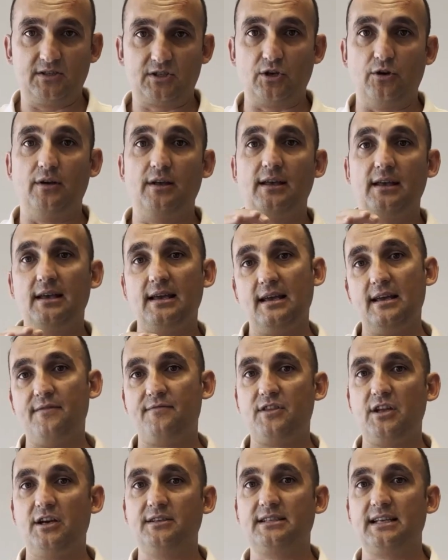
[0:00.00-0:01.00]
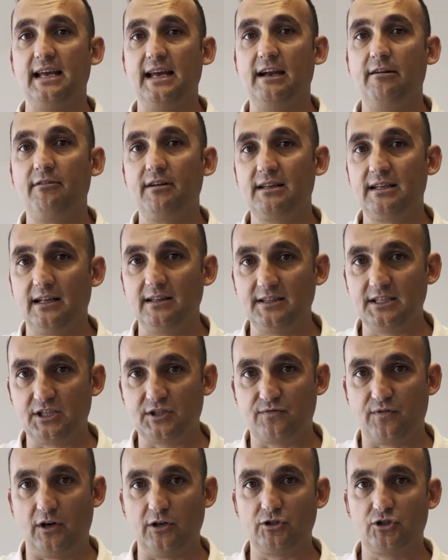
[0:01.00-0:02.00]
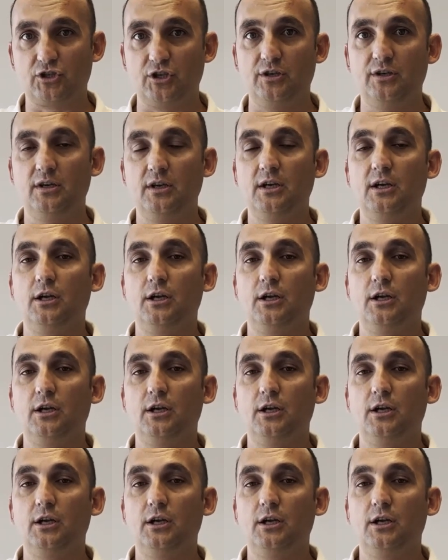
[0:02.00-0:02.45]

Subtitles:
So if there is erectile dysfunction